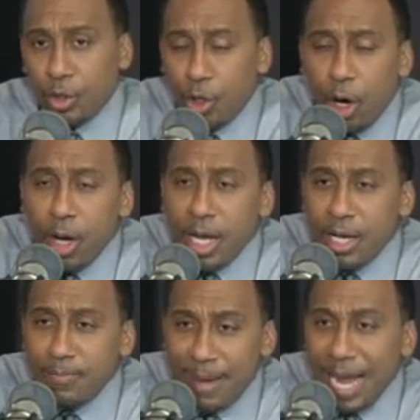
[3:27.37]
You're
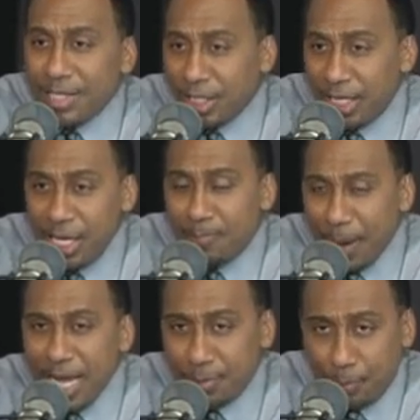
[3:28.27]
in Major
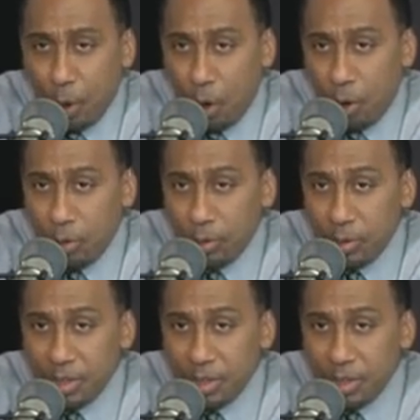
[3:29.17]
League Baseball,